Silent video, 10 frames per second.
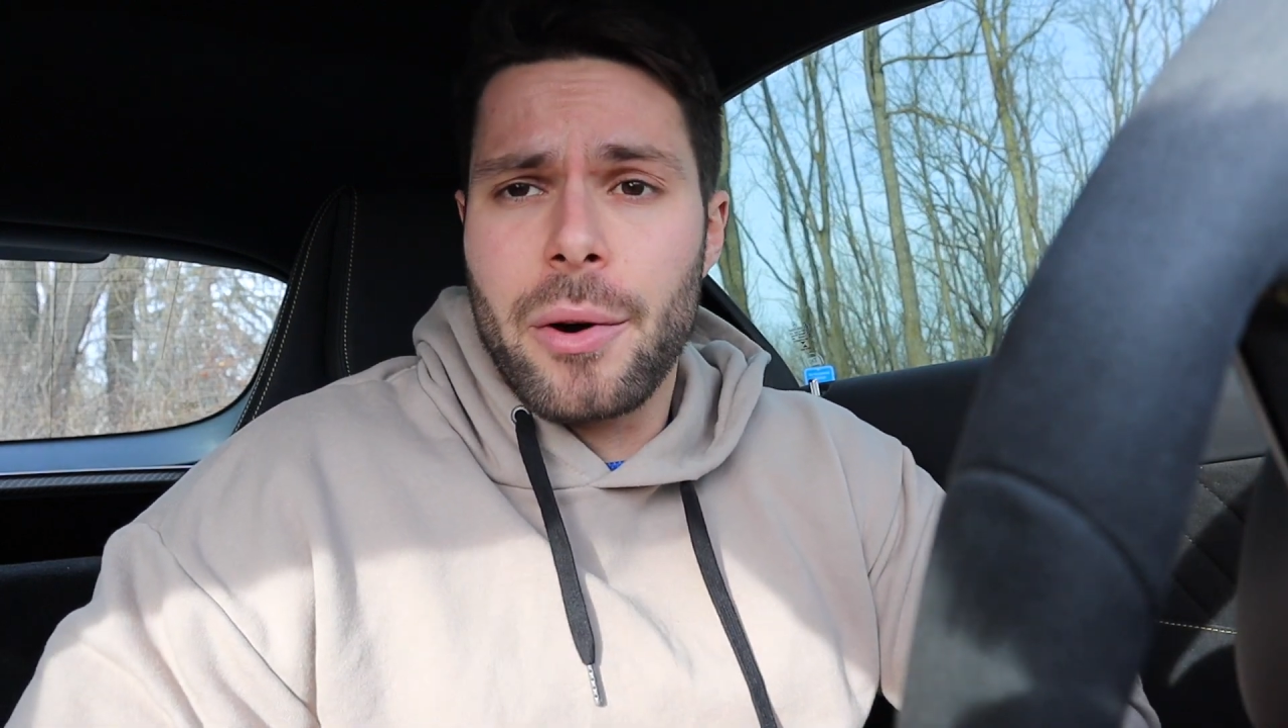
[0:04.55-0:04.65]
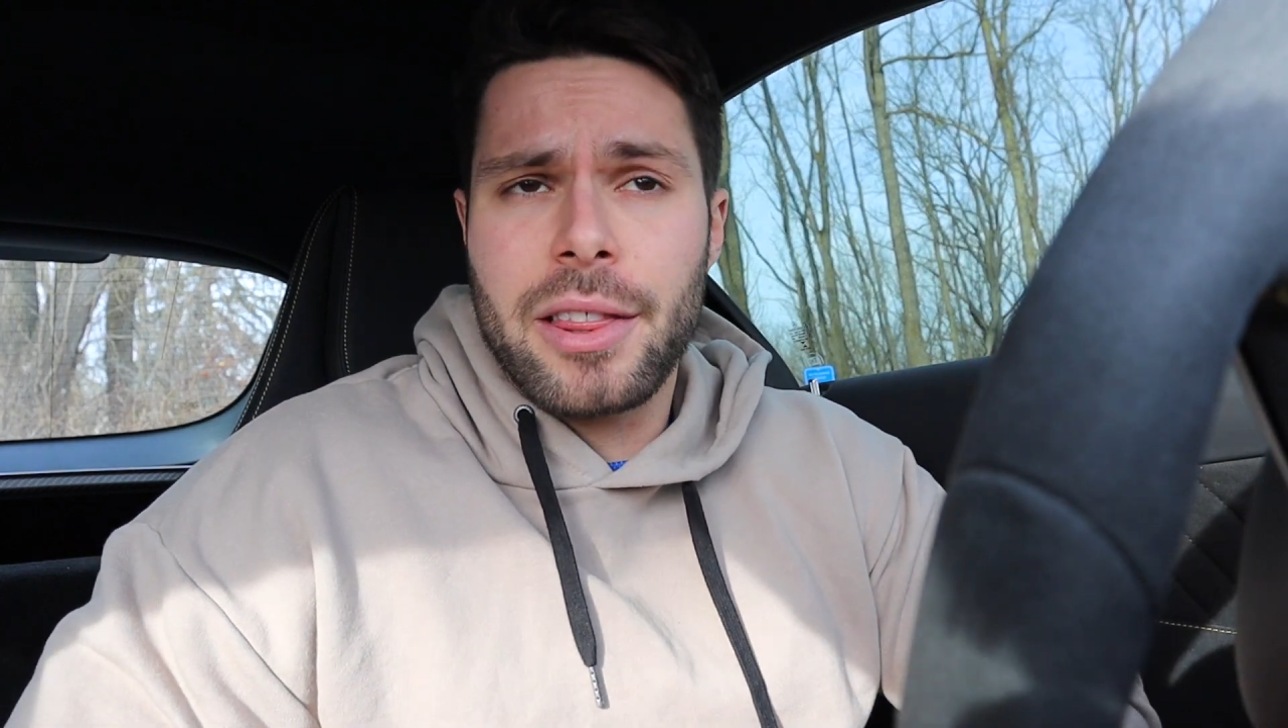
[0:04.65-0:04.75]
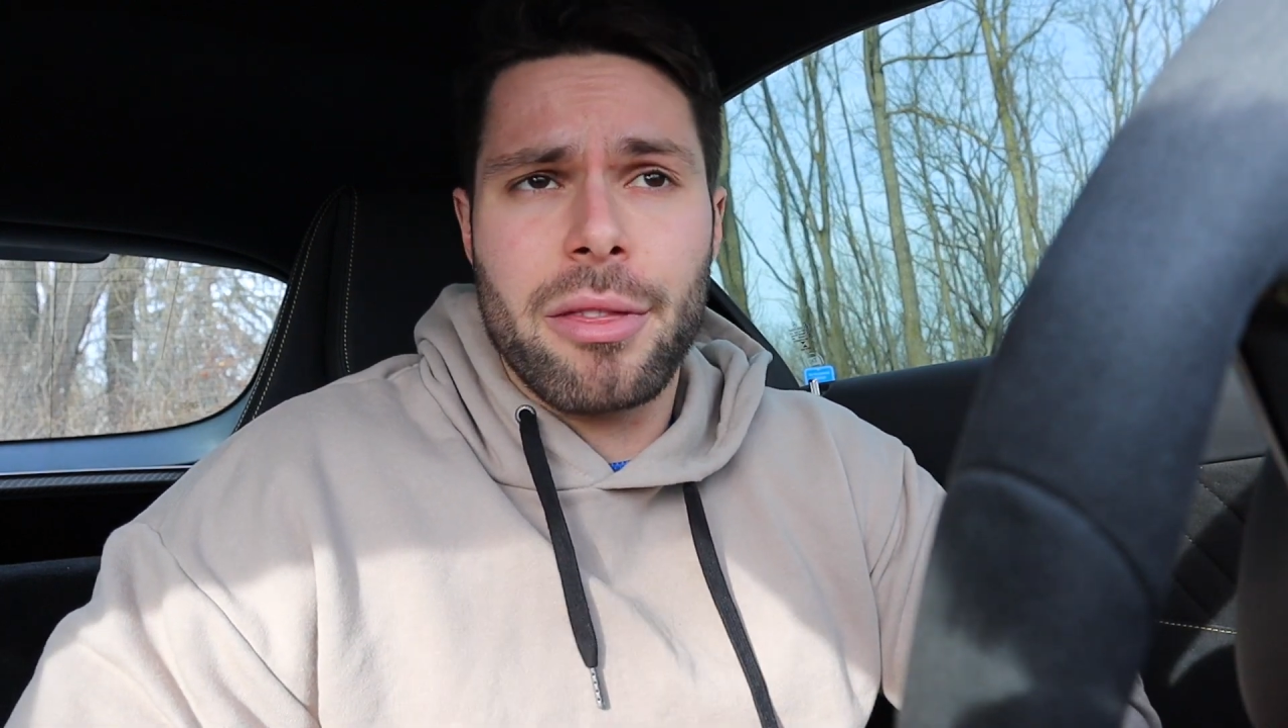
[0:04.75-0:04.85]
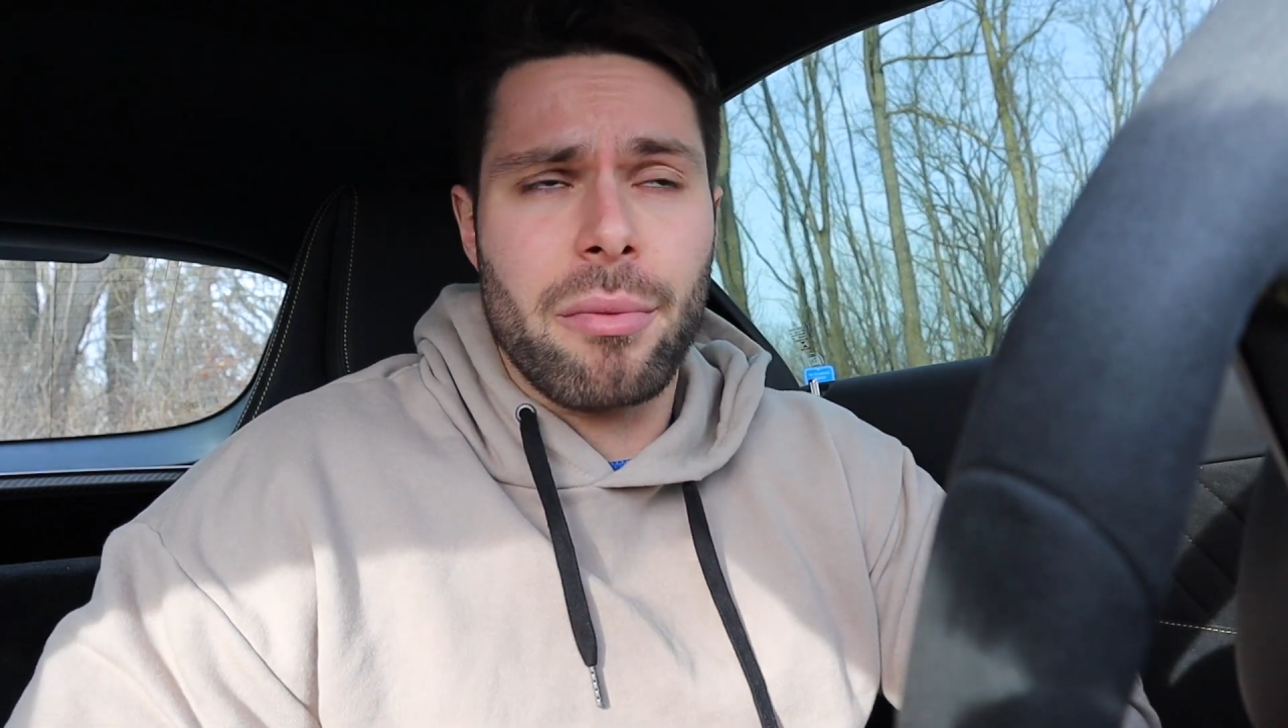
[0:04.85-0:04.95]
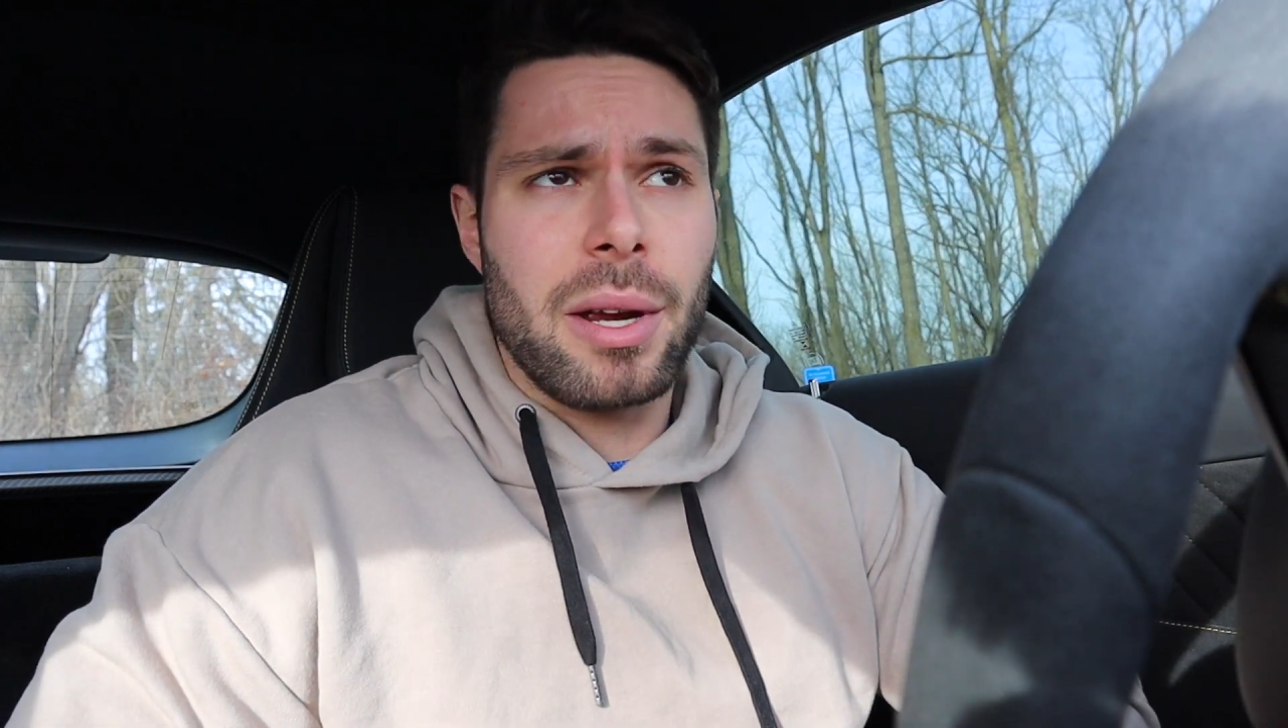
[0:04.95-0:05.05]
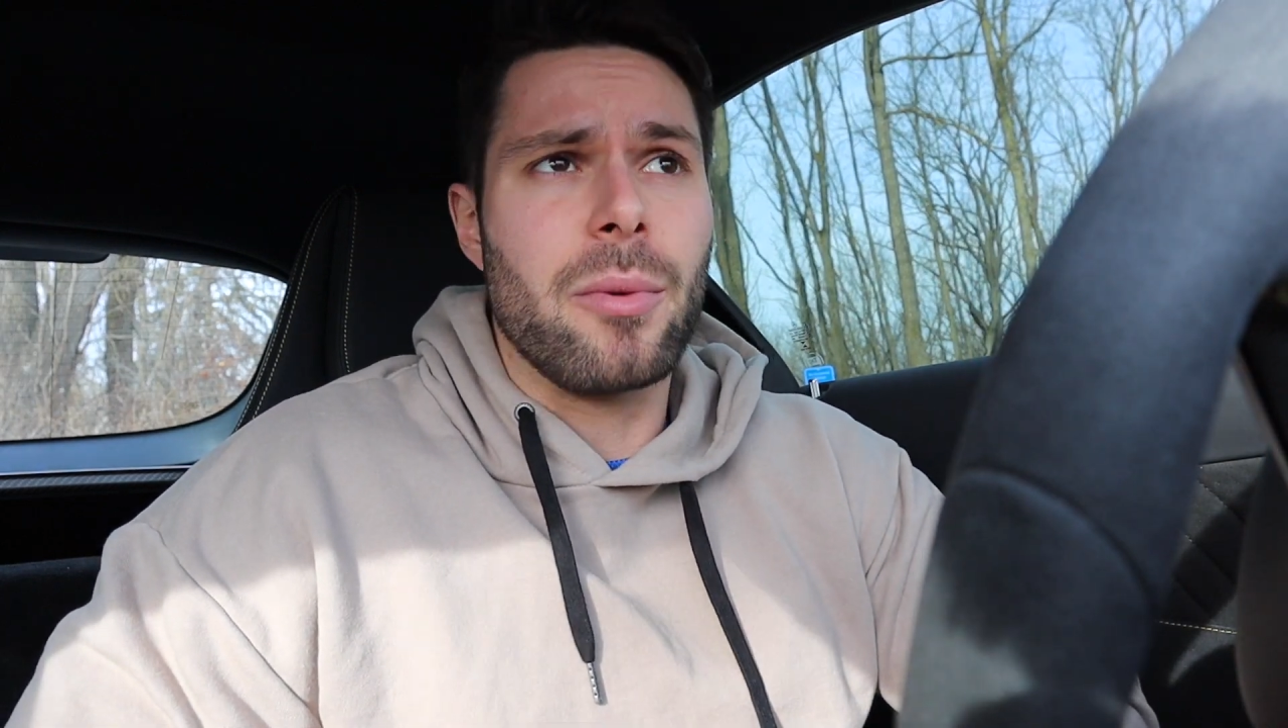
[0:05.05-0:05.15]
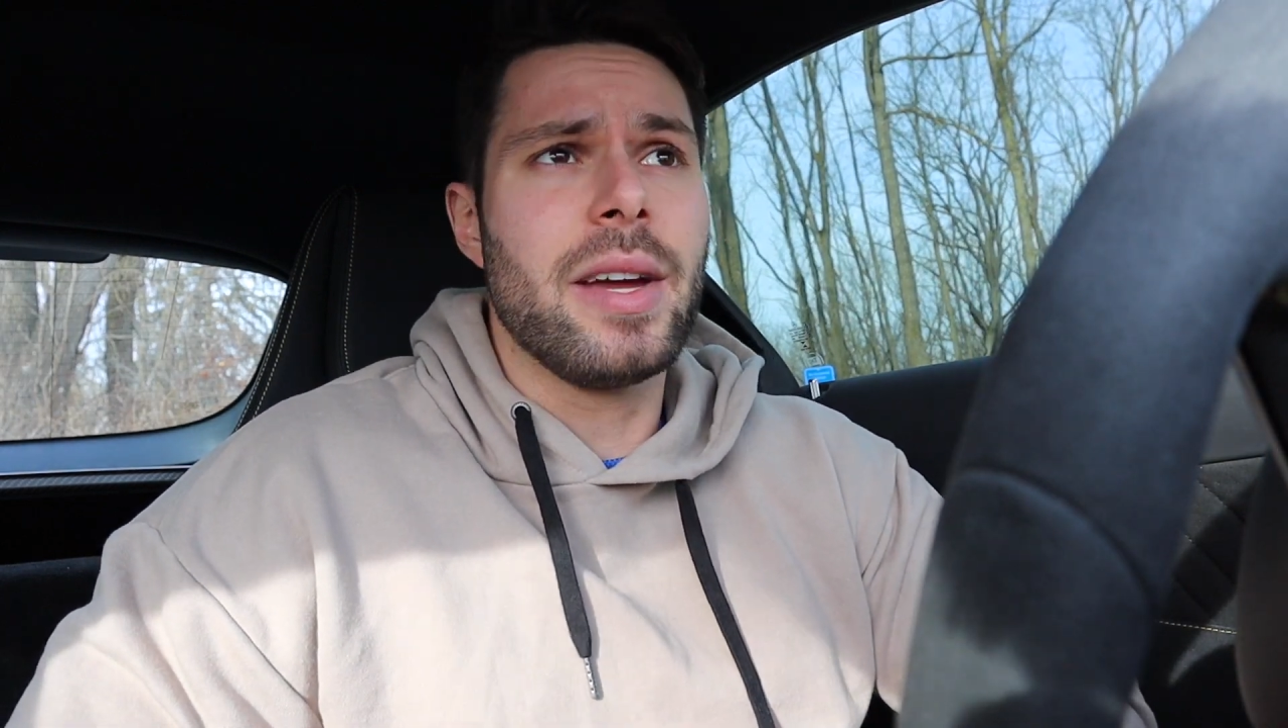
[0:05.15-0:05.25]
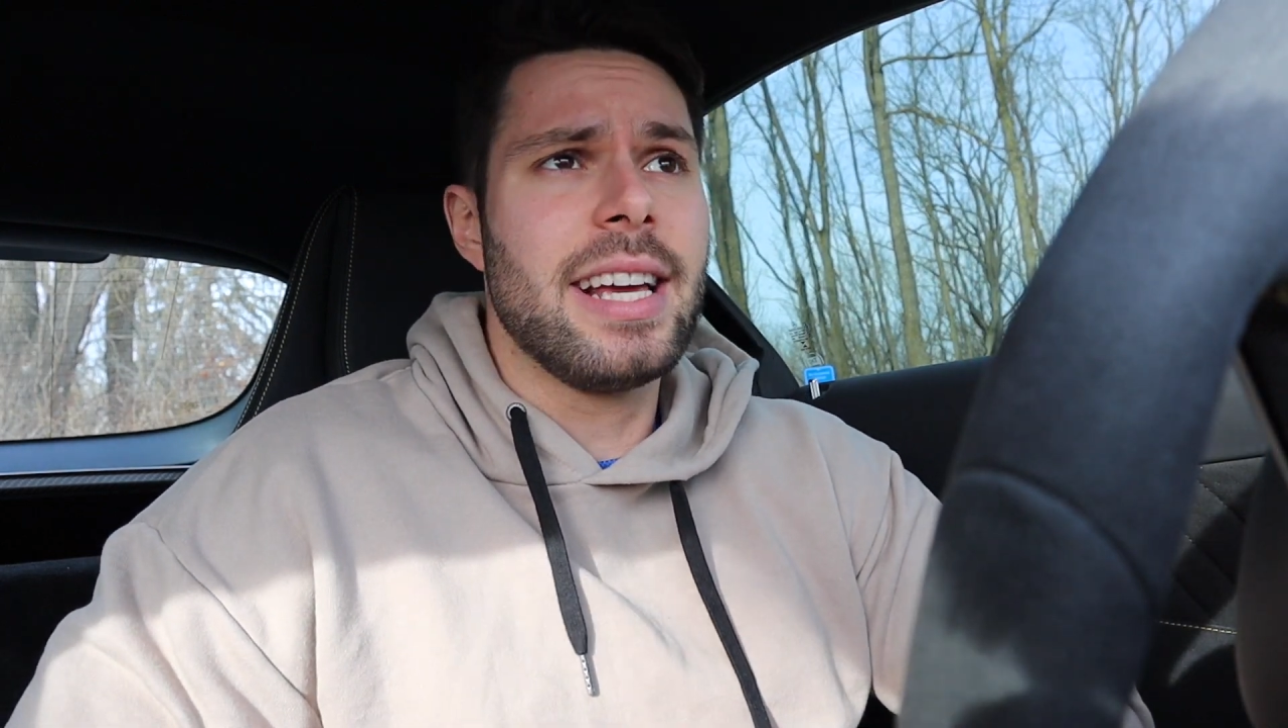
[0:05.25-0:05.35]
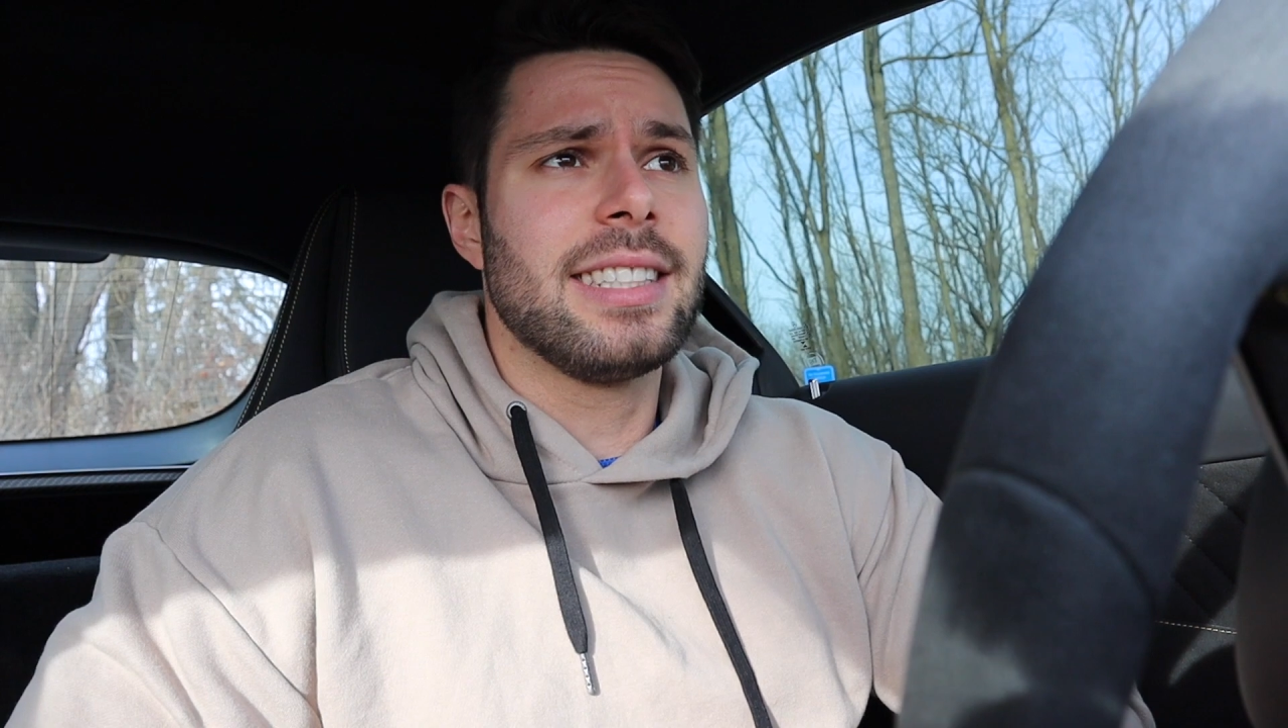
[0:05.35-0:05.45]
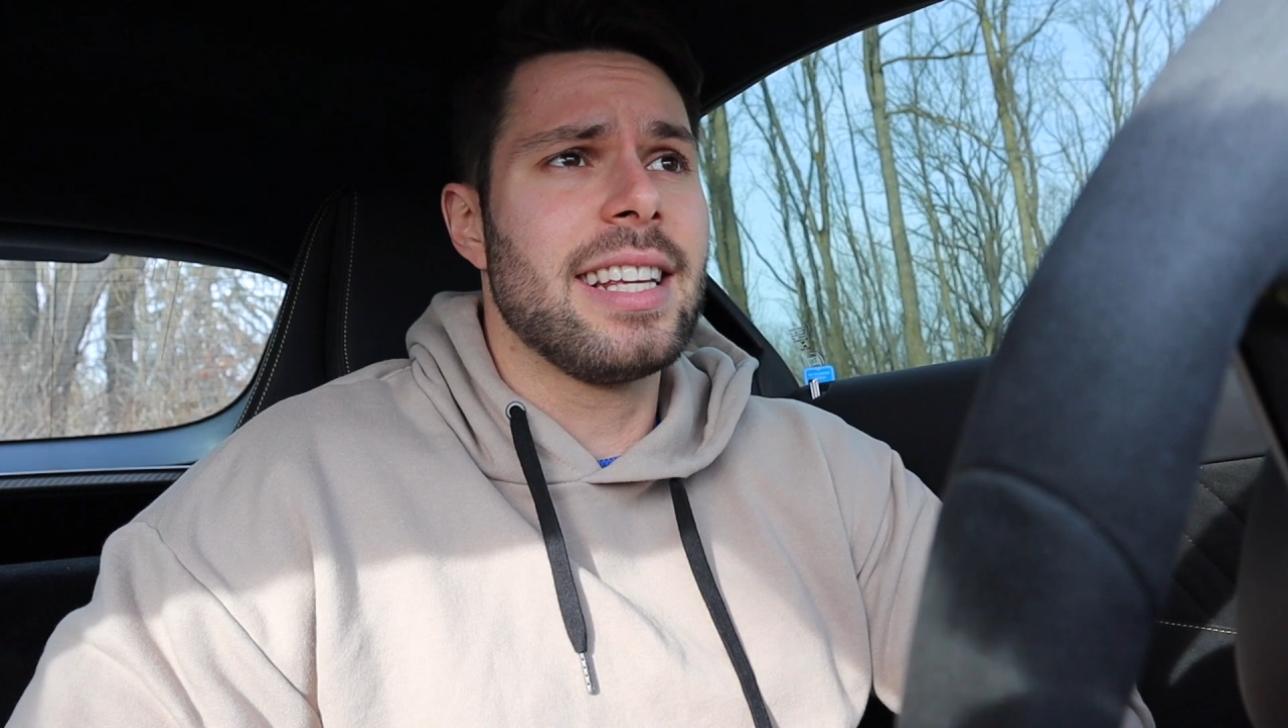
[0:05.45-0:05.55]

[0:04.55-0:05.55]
in three weeks,